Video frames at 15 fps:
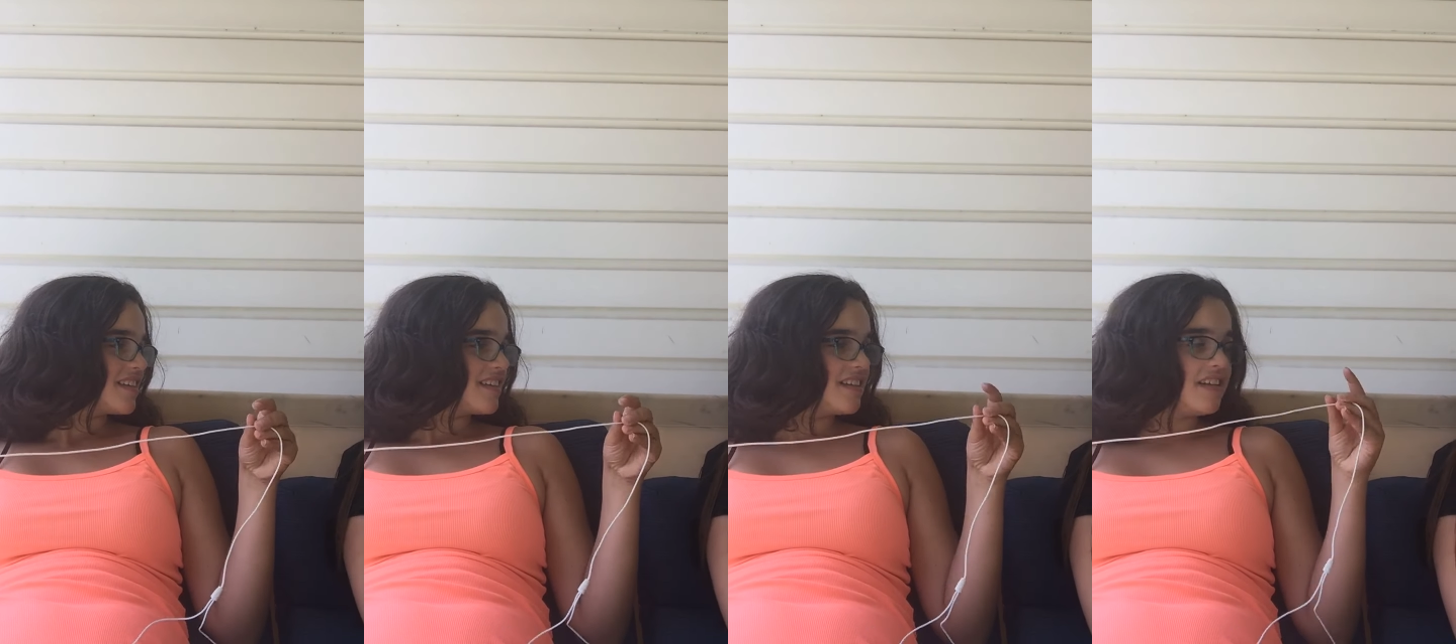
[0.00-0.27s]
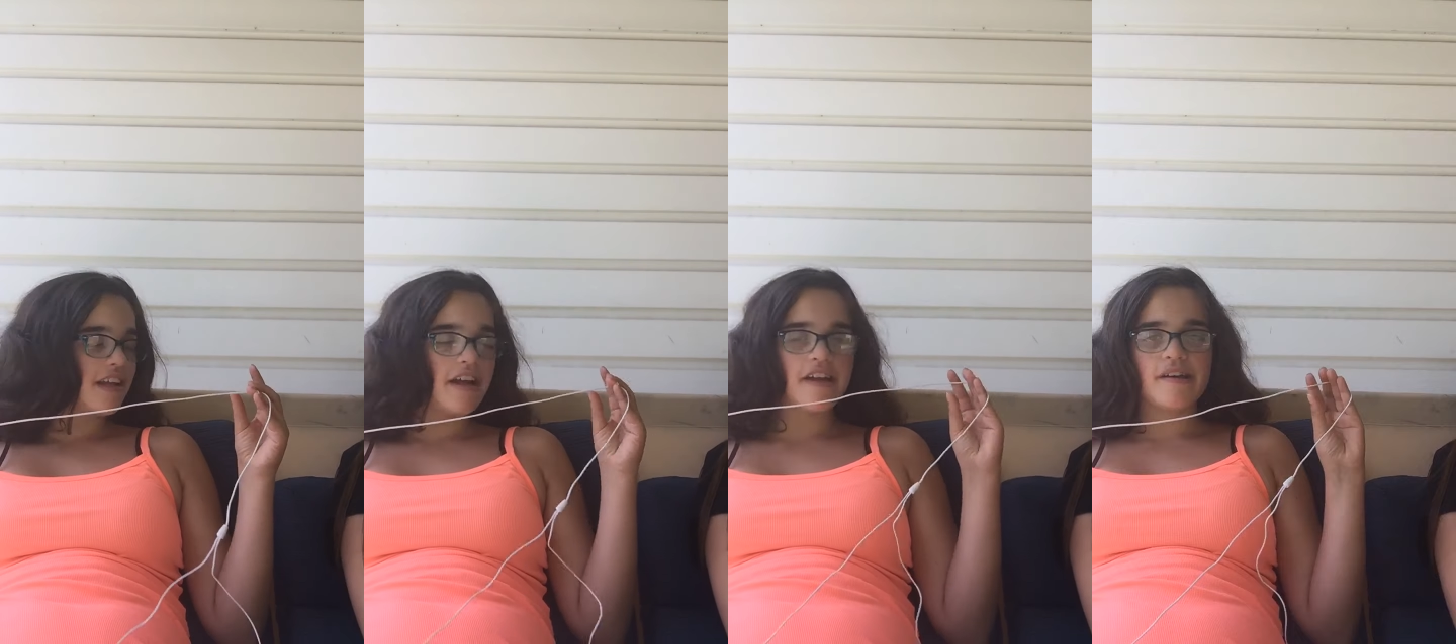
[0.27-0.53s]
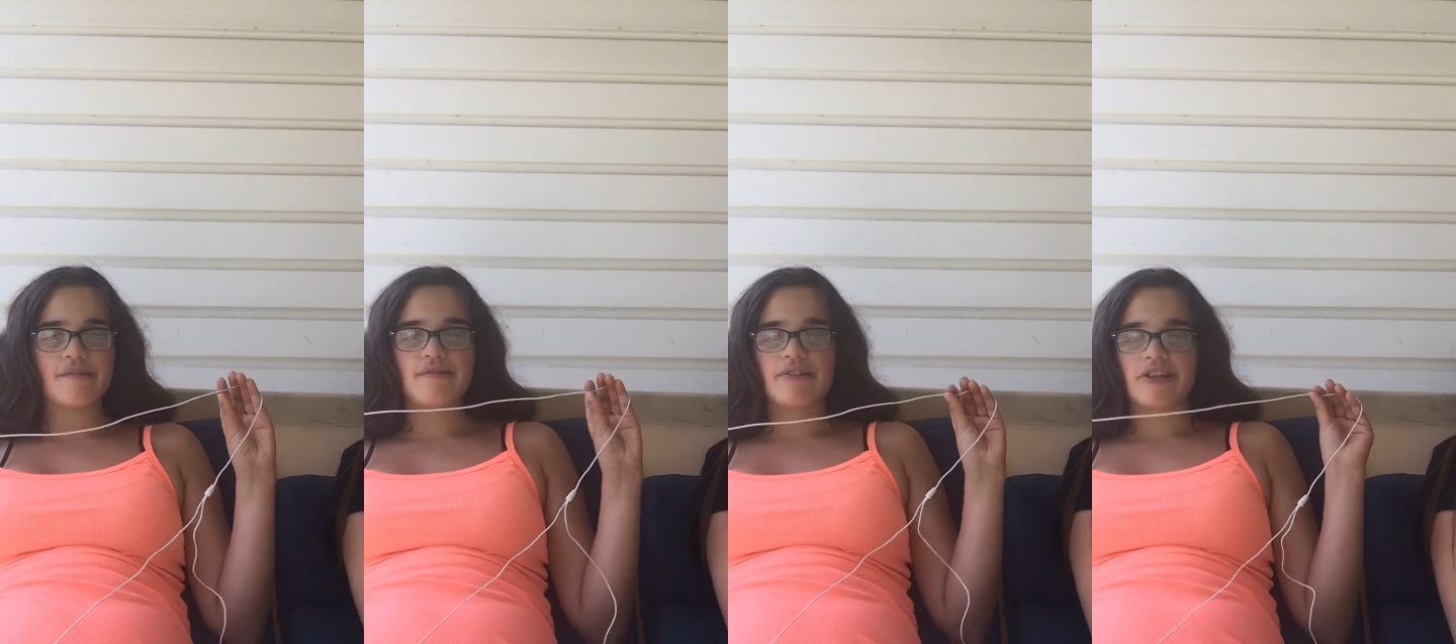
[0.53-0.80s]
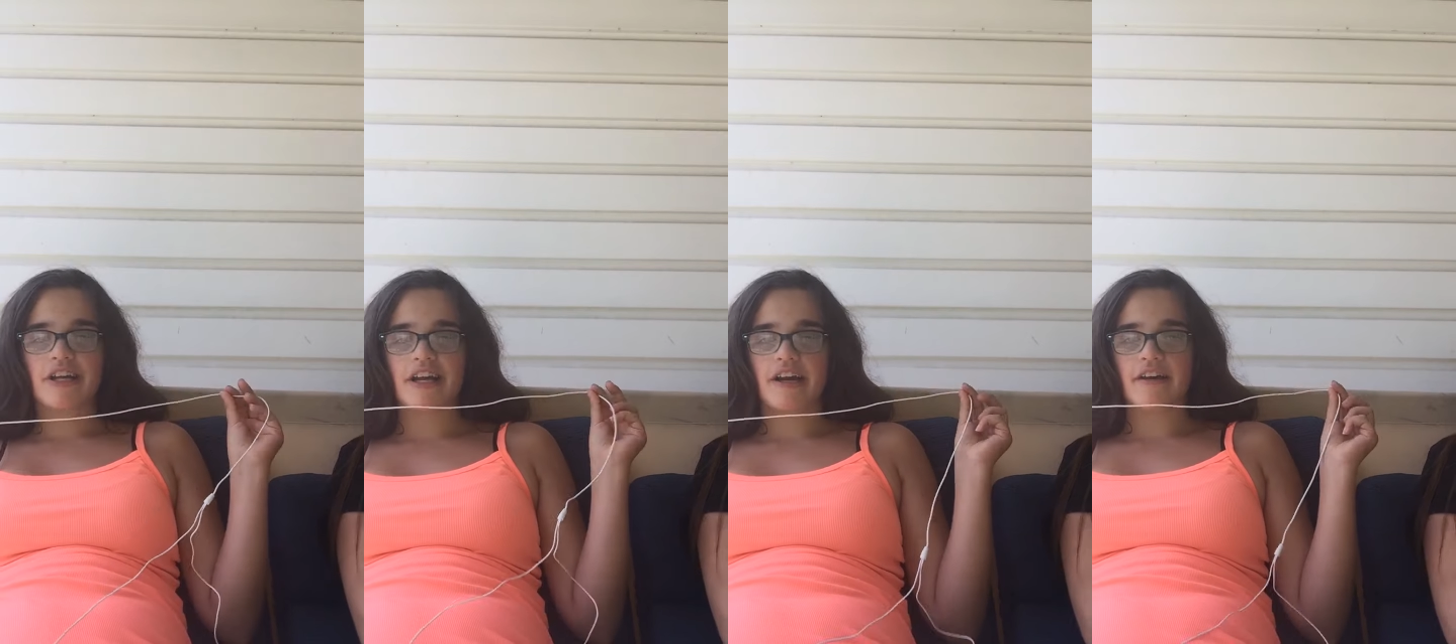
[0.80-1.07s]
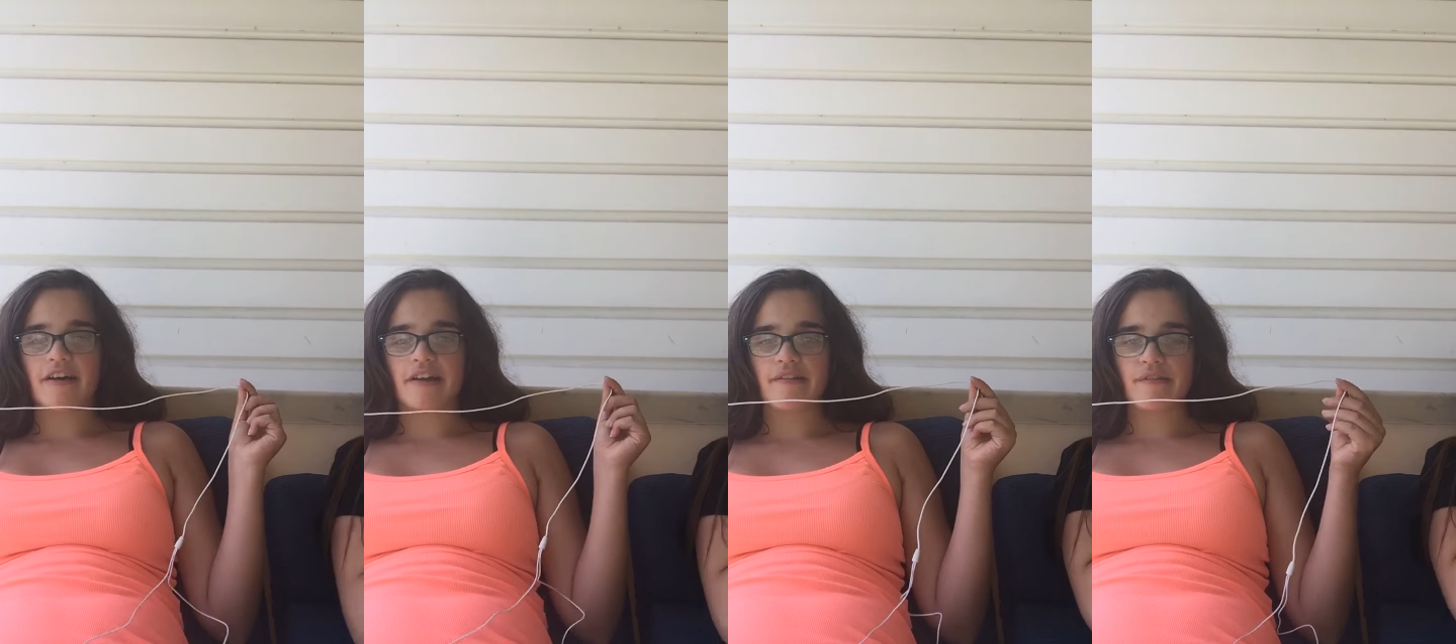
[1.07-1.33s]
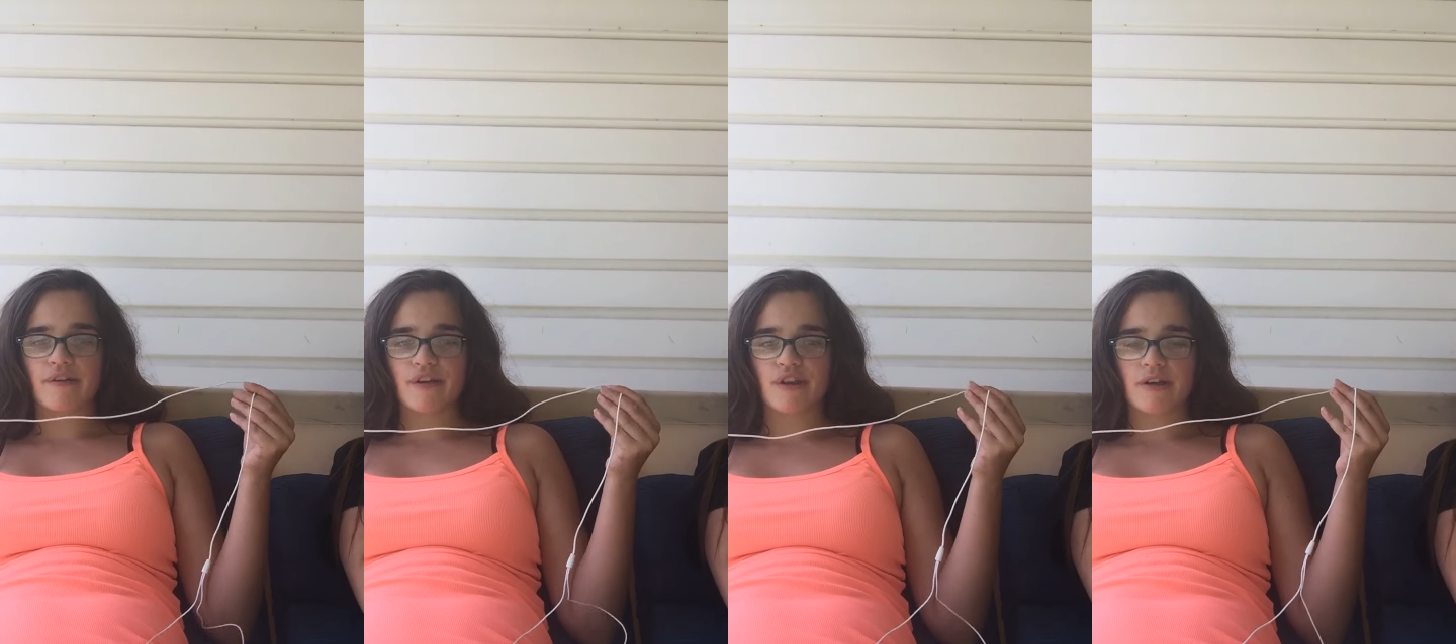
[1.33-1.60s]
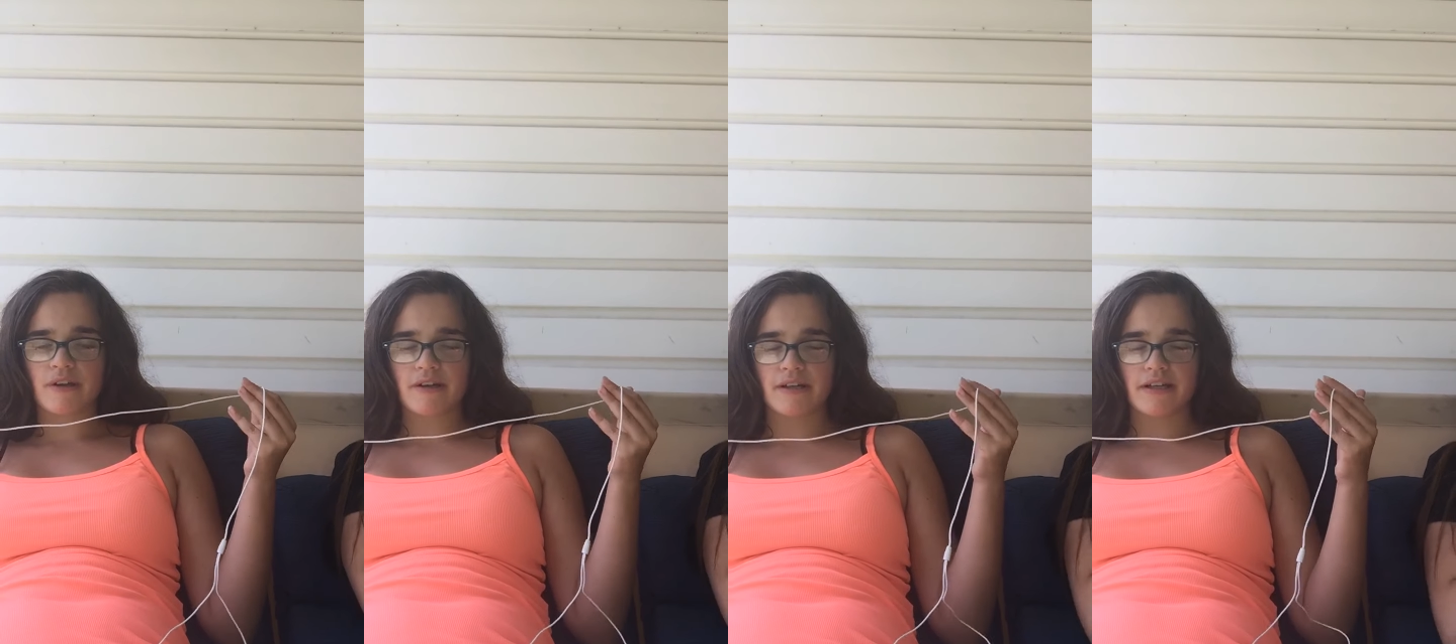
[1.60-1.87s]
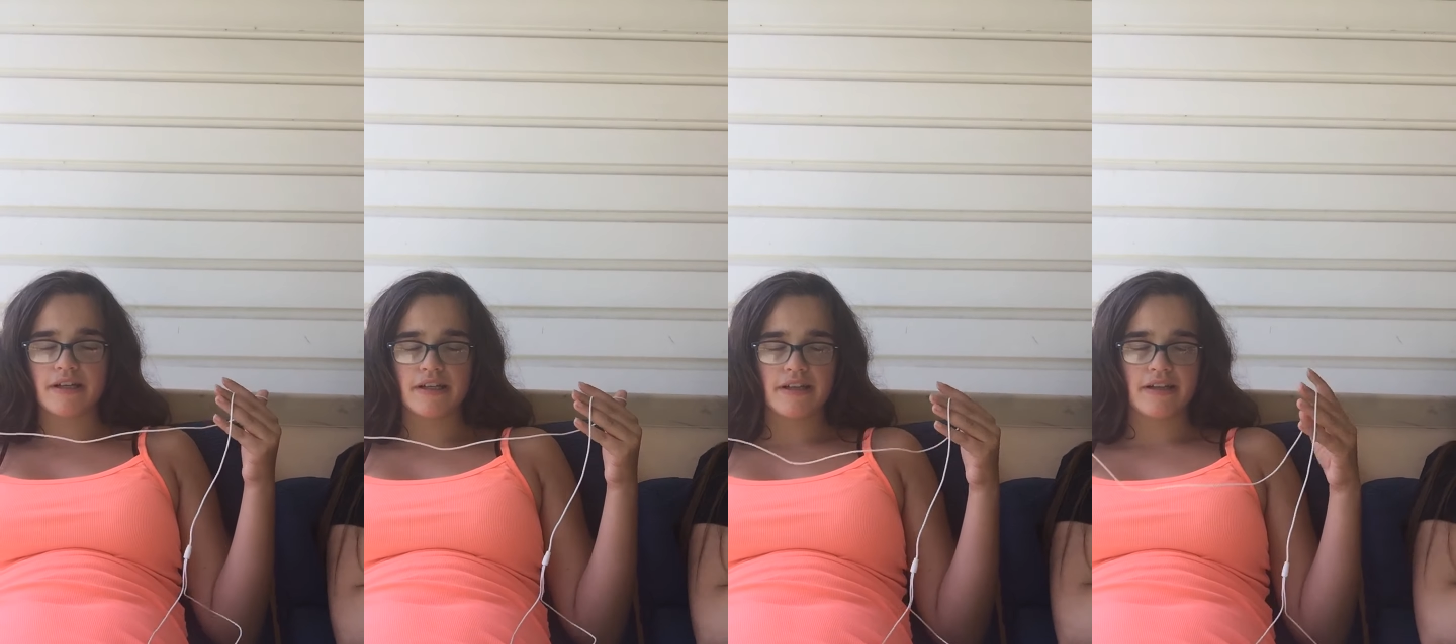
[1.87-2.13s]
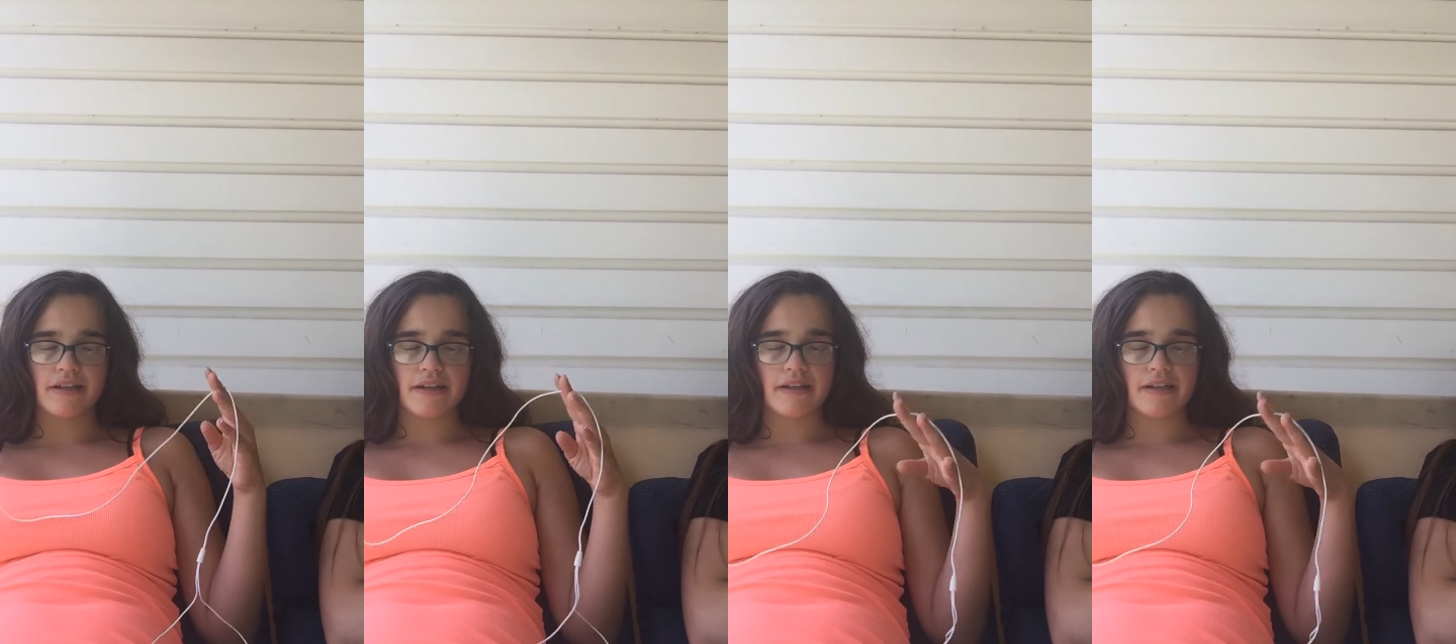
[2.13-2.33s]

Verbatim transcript: And they will have 30